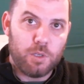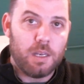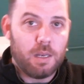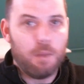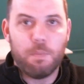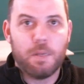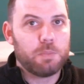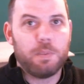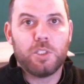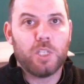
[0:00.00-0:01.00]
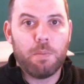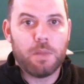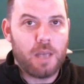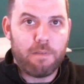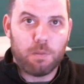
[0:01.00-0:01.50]
And it must be cheaper
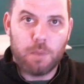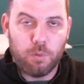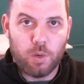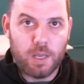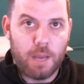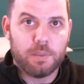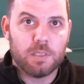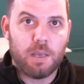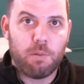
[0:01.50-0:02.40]
than having people ring up and say,